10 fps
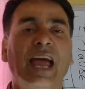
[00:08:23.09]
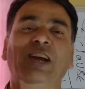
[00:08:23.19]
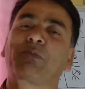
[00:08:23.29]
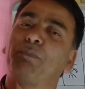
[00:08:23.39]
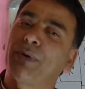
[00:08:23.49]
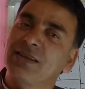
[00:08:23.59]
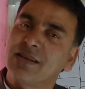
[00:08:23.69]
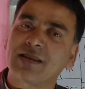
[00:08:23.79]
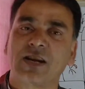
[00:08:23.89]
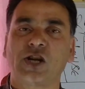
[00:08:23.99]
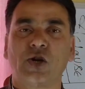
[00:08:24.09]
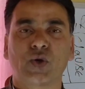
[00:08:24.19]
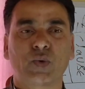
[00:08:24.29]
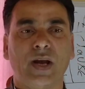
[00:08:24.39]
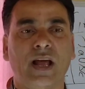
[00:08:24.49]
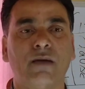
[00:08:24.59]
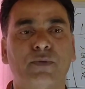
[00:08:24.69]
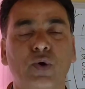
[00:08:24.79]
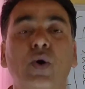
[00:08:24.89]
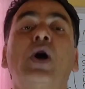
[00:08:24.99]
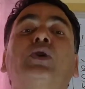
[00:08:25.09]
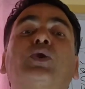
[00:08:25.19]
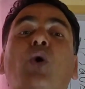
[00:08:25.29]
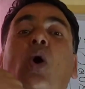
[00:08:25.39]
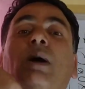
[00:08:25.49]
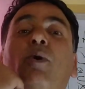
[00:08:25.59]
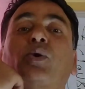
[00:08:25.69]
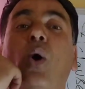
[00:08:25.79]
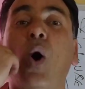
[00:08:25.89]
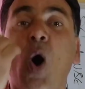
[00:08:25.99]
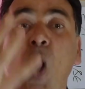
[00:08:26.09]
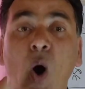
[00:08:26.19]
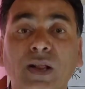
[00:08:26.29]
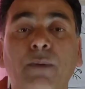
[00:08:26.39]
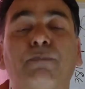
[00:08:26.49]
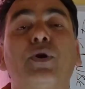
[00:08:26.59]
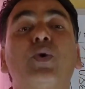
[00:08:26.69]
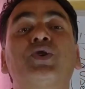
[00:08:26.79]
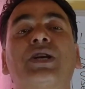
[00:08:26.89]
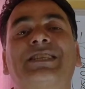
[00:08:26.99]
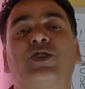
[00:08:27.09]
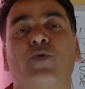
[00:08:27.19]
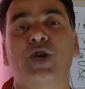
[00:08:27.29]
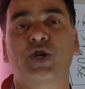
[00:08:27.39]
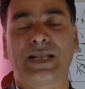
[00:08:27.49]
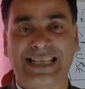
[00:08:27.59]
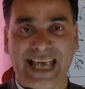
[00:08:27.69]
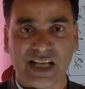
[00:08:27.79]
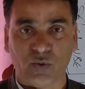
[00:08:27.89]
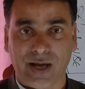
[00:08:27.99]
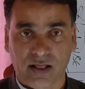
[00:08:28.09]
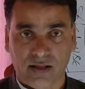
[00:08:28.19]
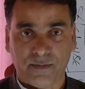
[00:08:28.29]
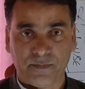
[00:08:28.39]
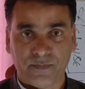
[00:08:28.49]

and present continuous will help you to talk about all the future situations as well.